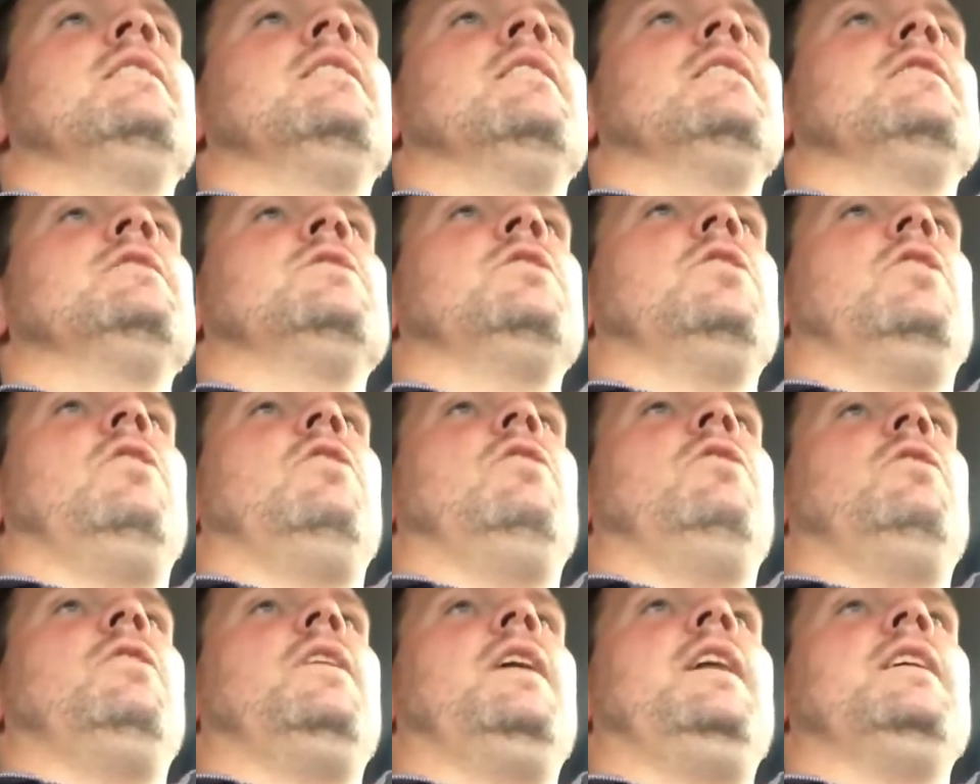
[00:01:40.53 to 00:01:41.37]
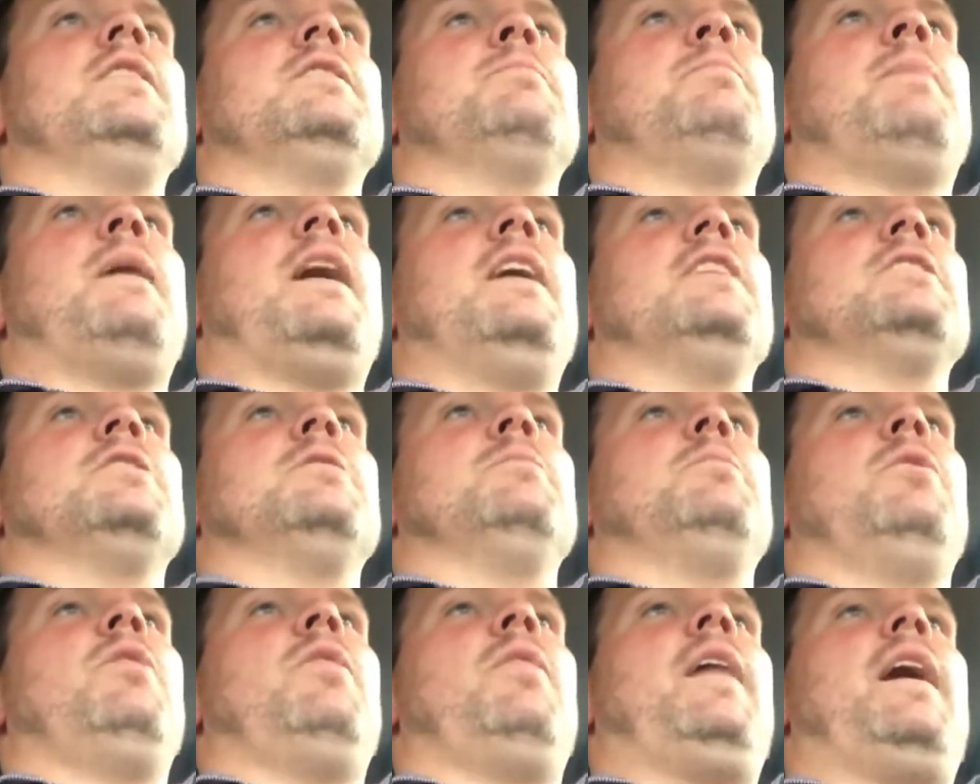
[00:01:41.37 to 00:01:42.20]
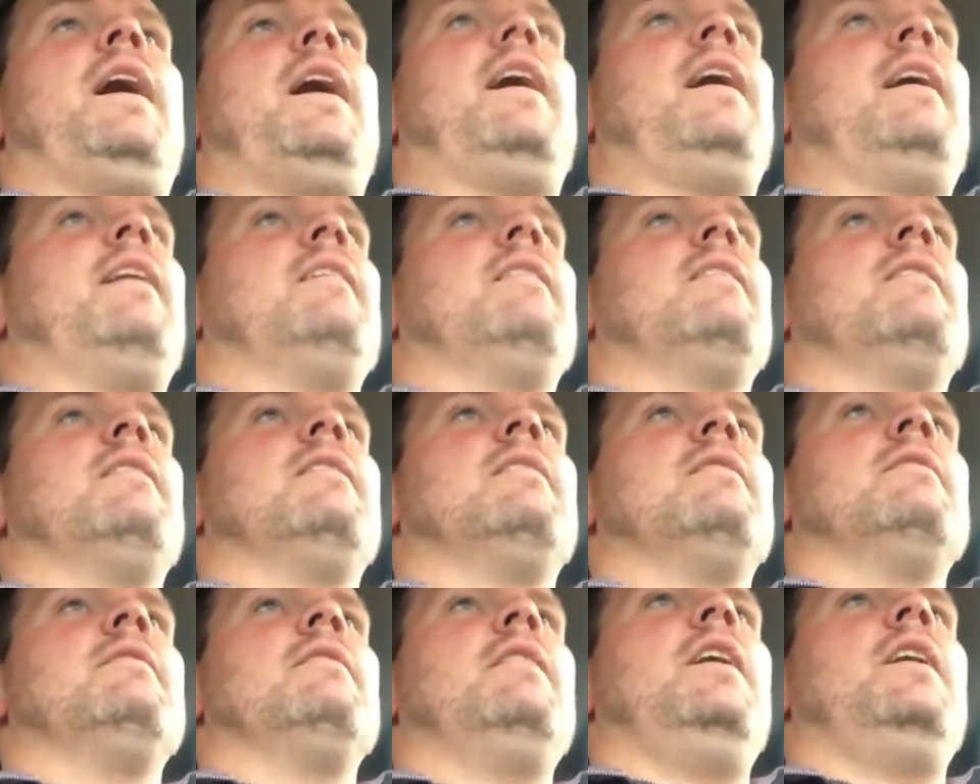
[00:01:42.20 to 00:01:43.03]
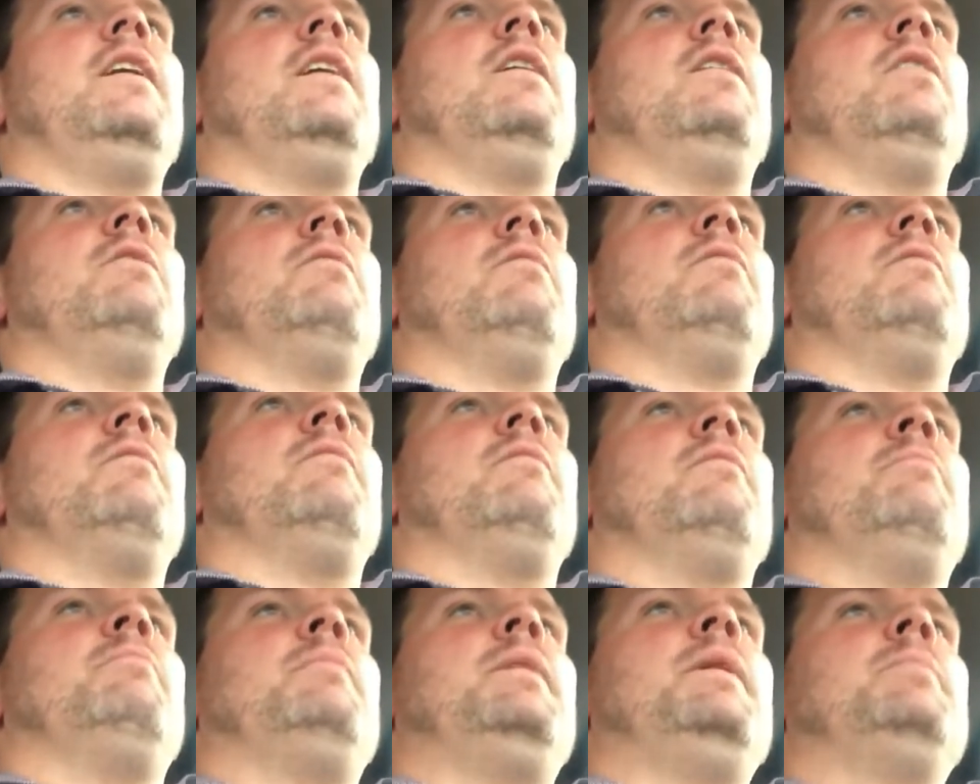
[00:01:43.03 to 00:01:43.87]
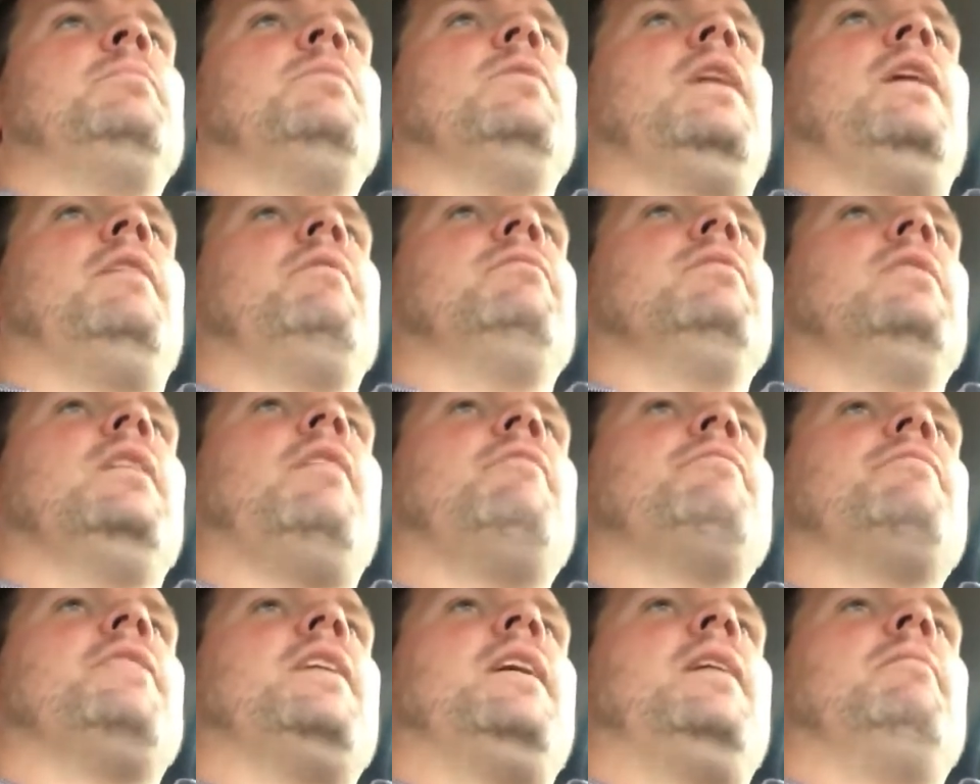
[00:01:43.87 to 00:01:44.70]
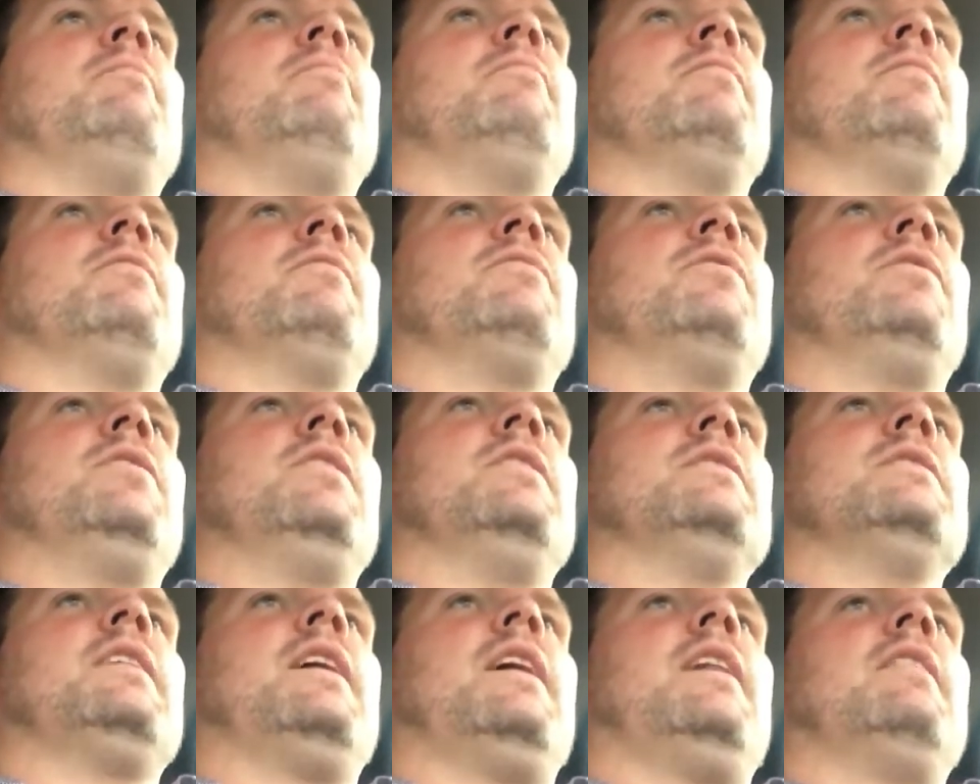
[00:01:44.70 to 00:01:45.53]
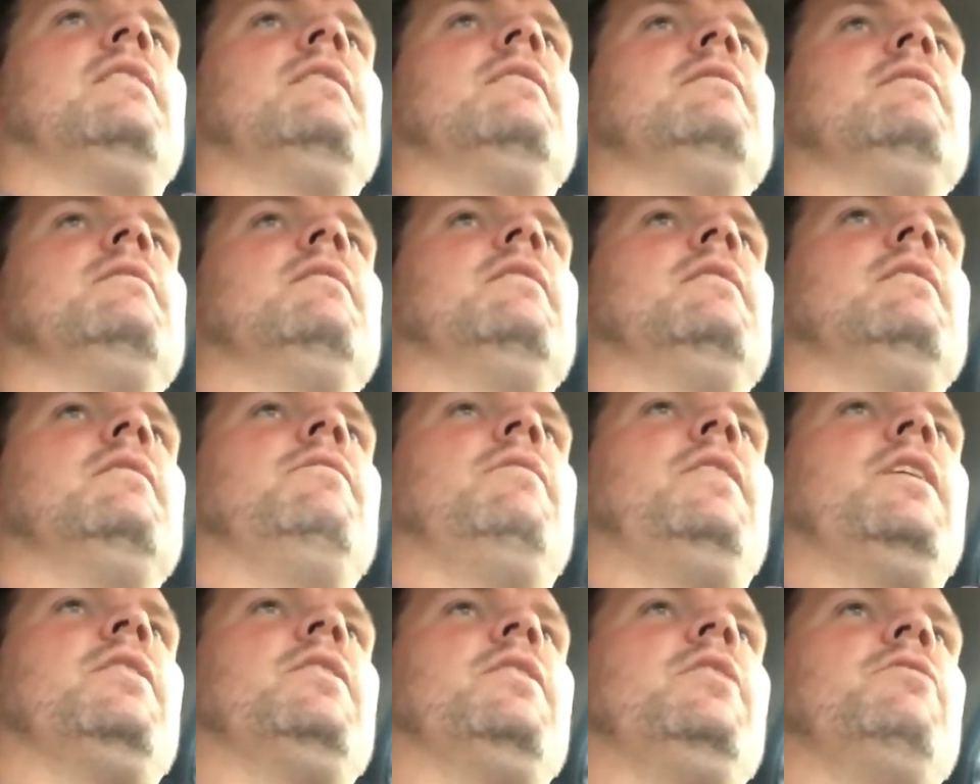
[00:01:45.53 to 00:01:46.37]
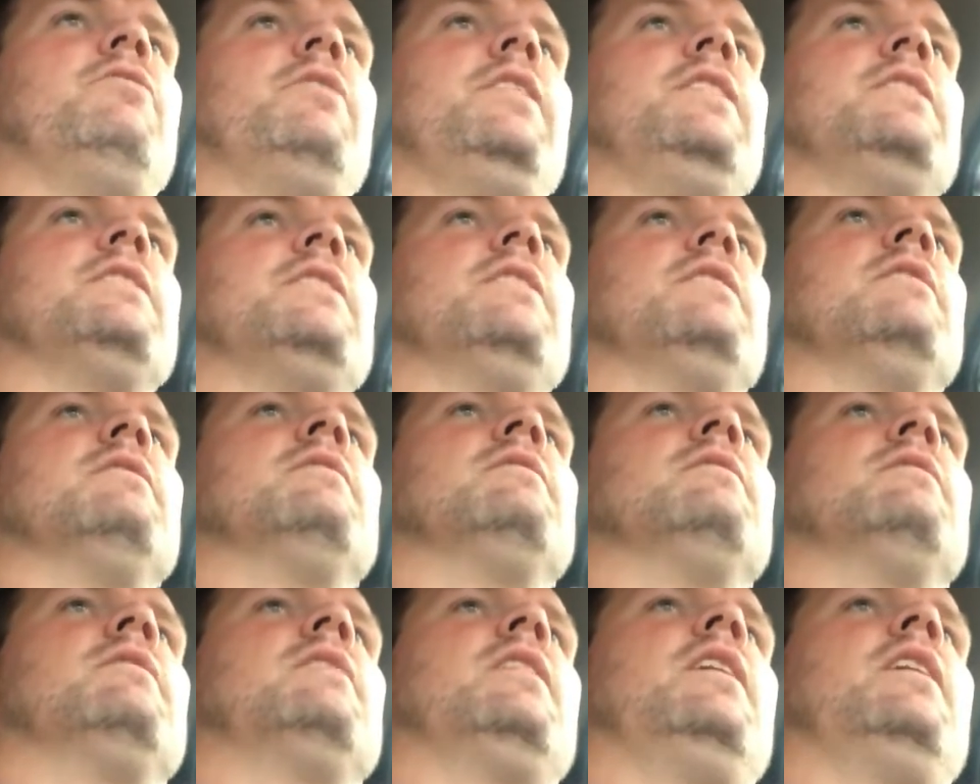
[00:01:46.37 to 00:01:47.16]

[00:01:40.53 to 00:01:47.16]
So it's possible that, you know, people have left them for this very reason.